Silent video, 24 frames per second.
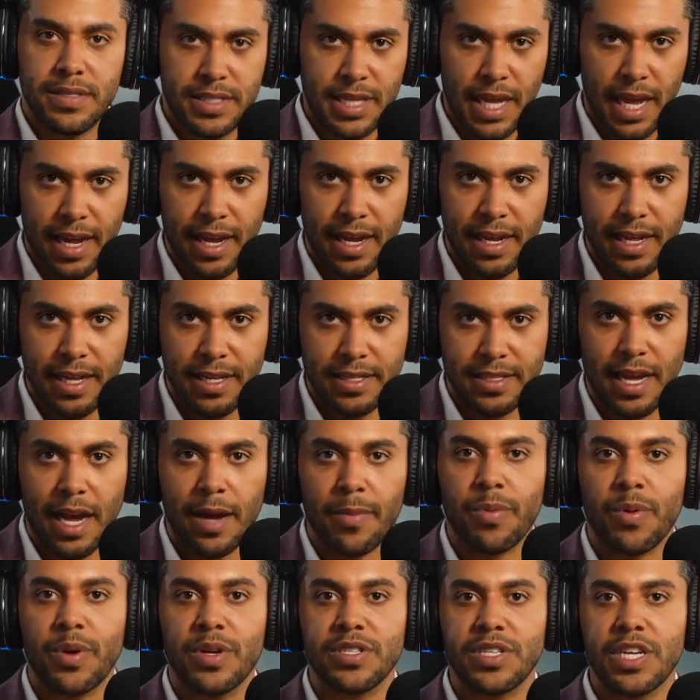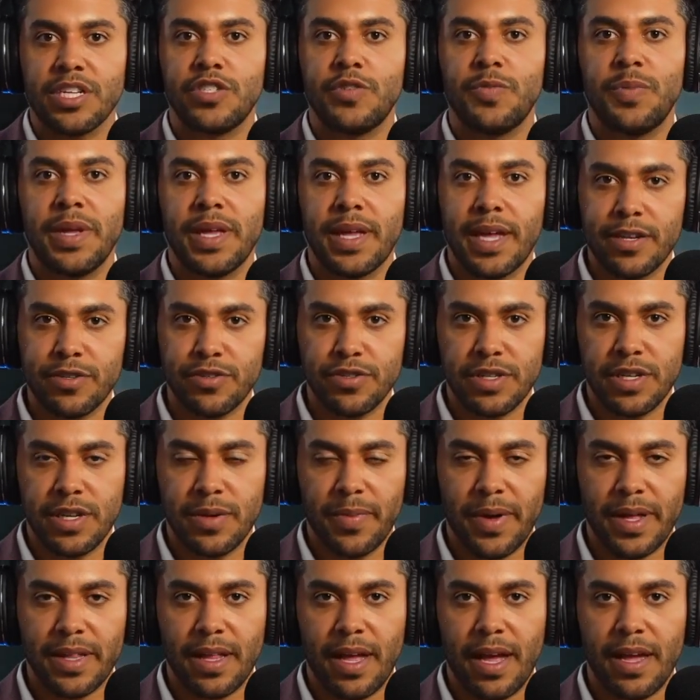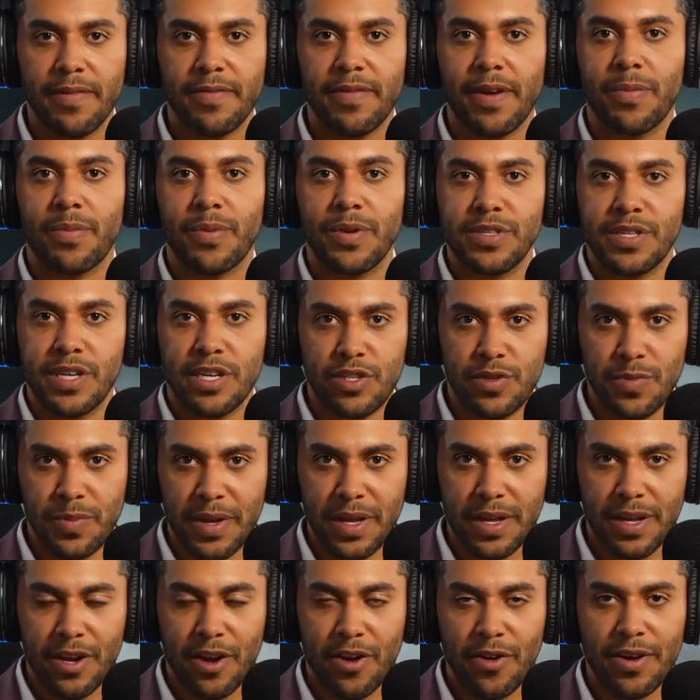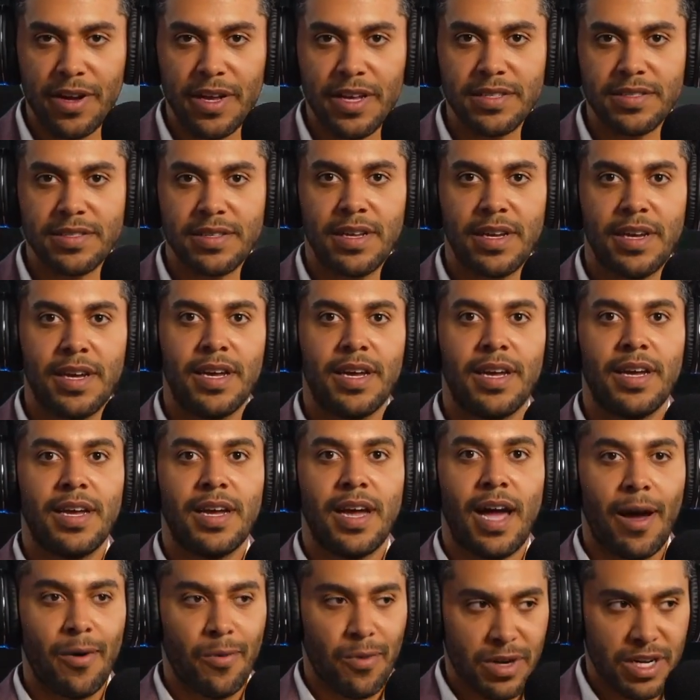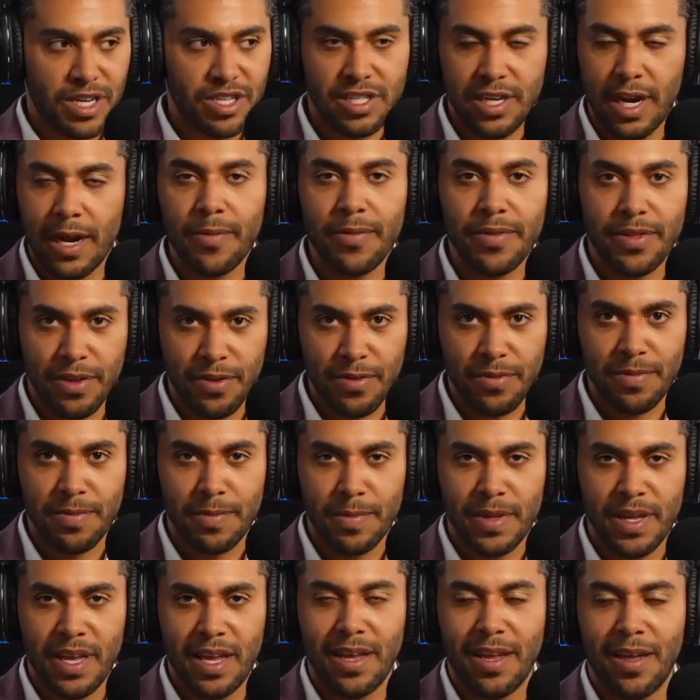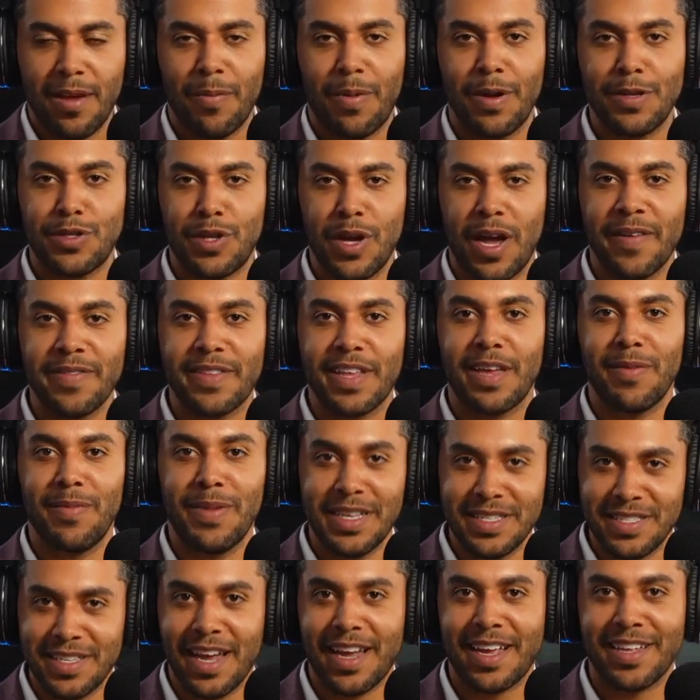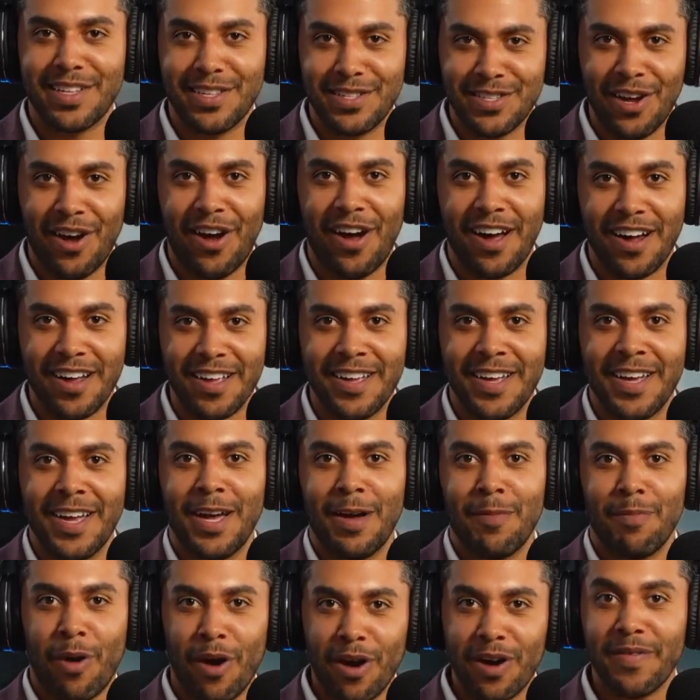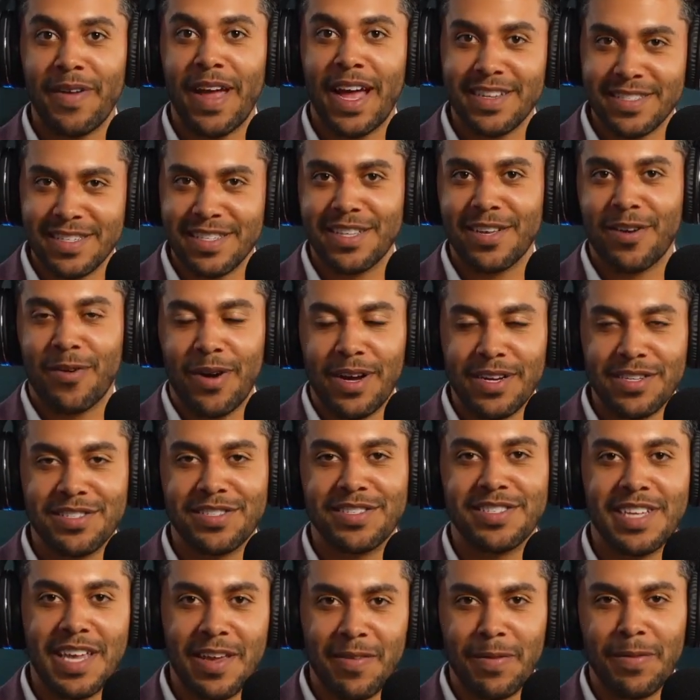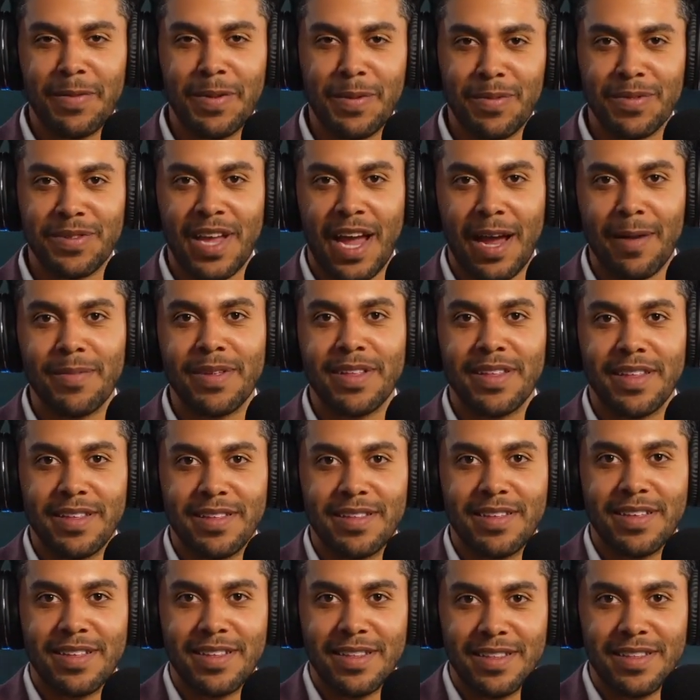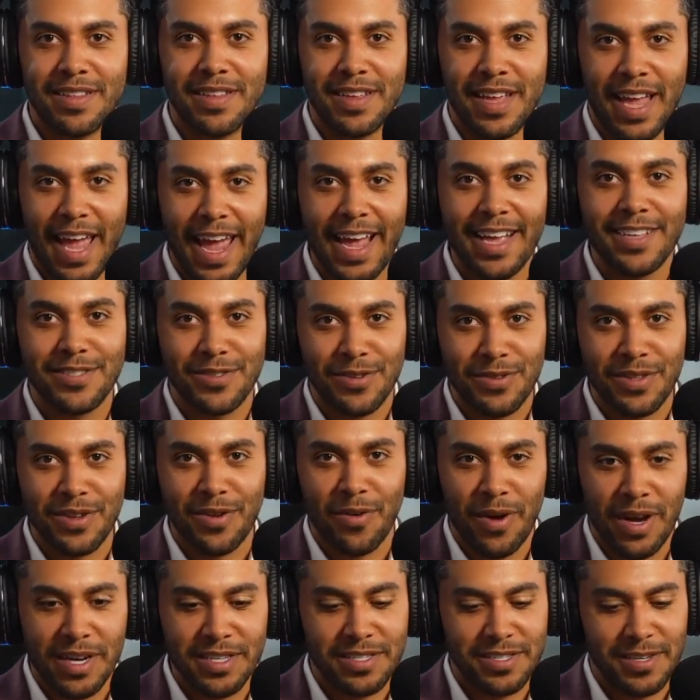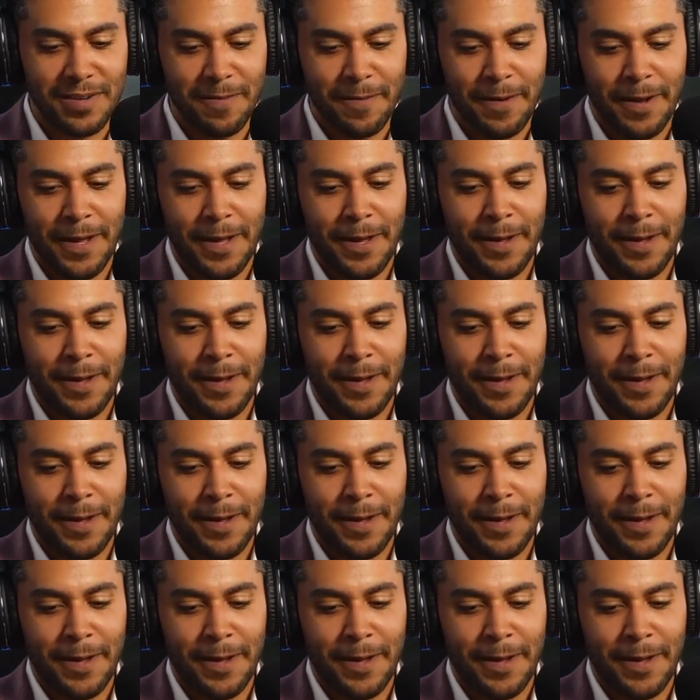Take it easy. I appreciate you being interested in my life. I appreciate you being curious. I want to share with you, but you have to give me a second to talk. Part of asking the questions is giving people time to answer the question,